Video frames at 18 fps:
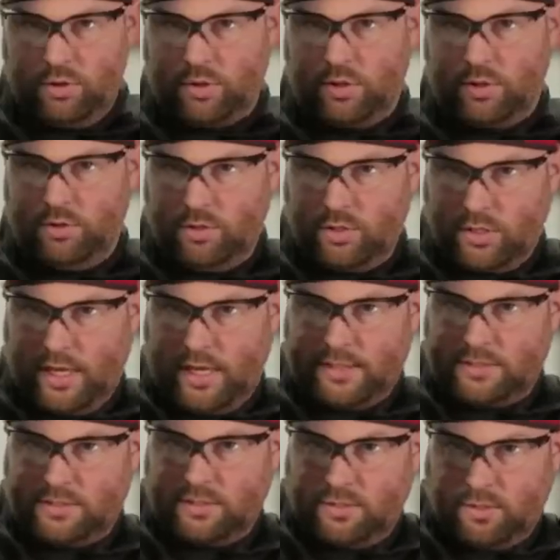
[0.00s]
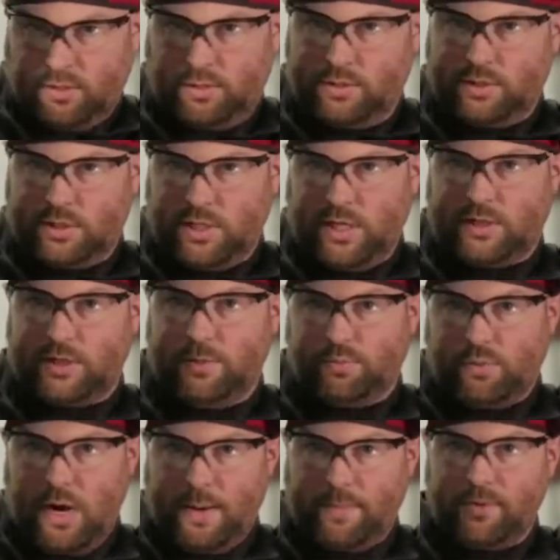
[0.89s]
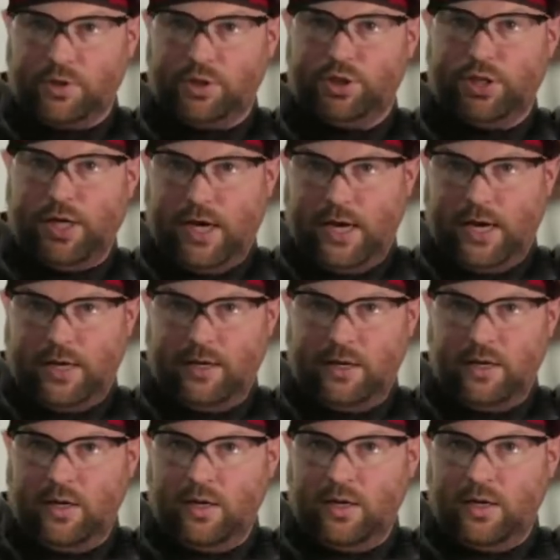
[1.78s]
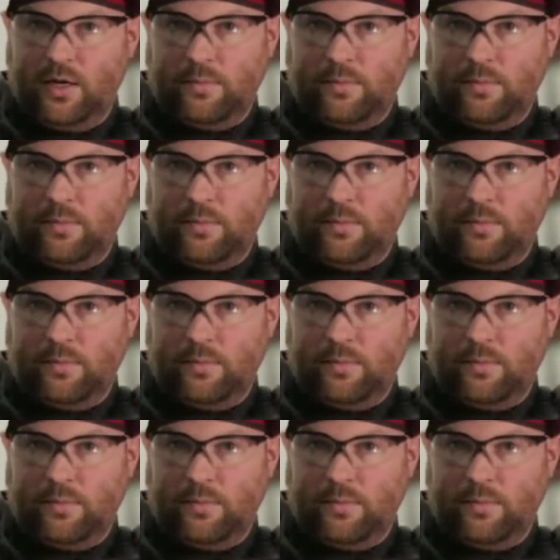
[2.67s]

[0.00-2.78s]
You can utilize the, or select the proper shade